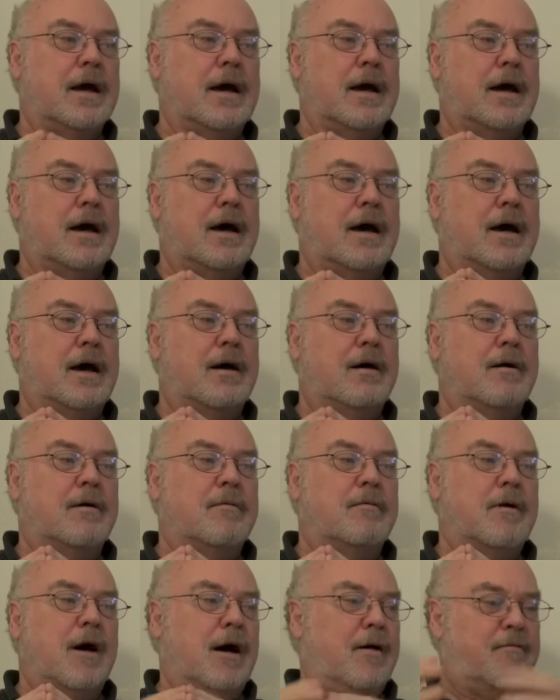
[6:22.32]
uh,
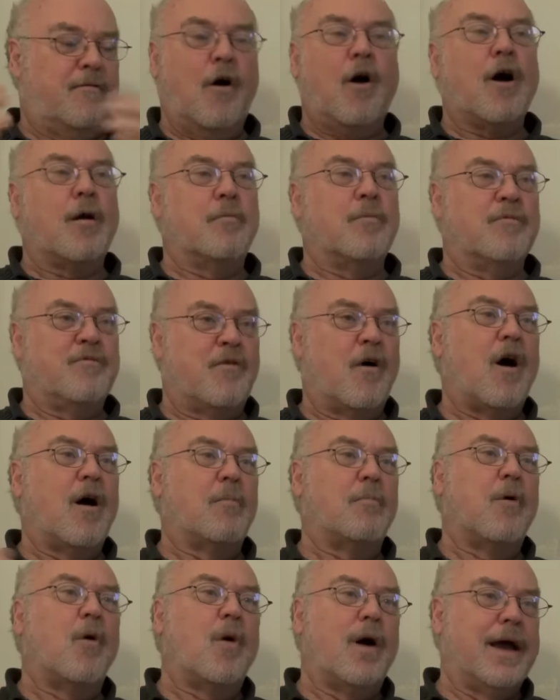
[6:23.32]
a farm
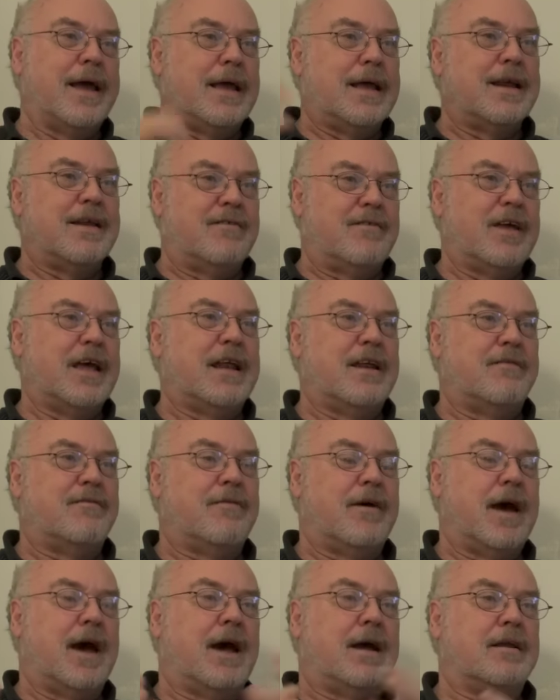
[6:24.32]
farm boy, in, in
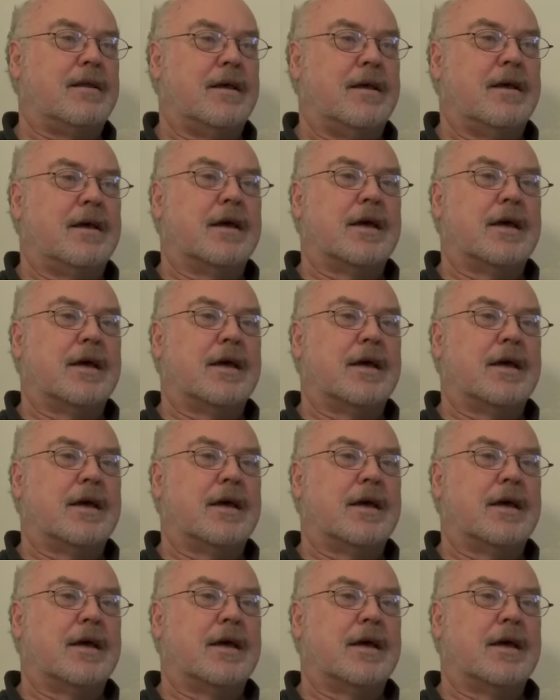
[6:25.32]
effect,